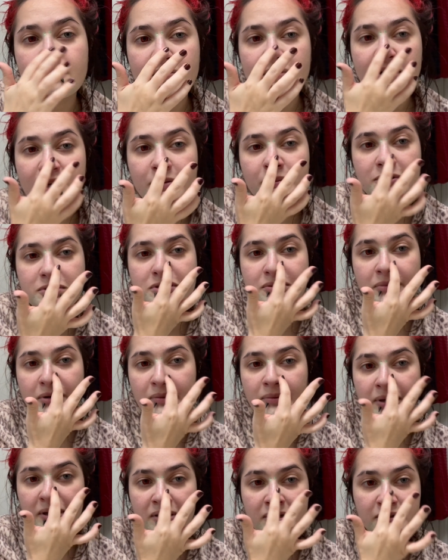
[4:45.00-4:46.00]
I'll put some on
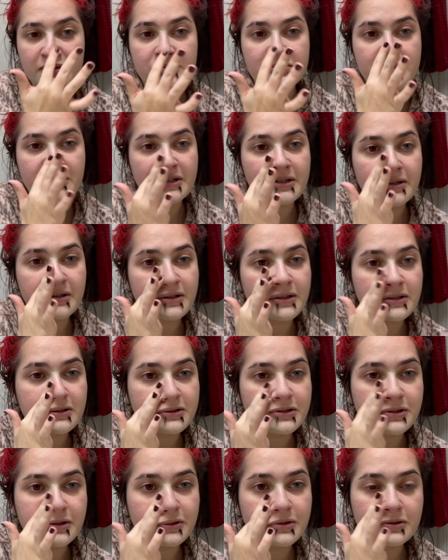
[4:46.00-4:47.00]
my nose here
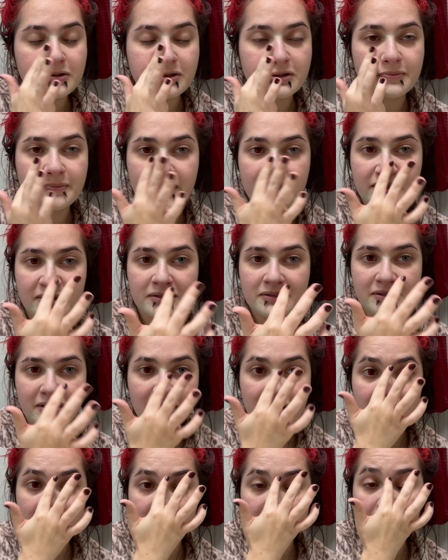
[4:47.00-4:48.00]
too, just because
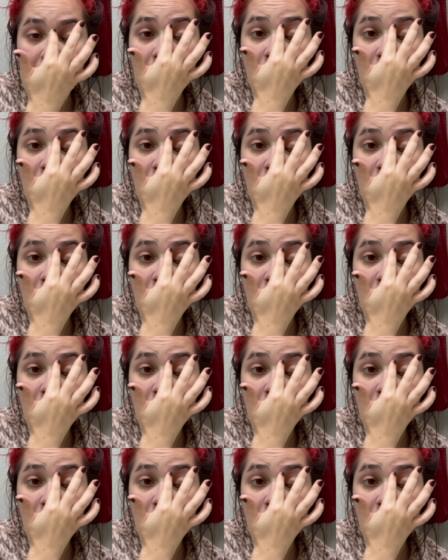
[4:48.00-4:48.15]
I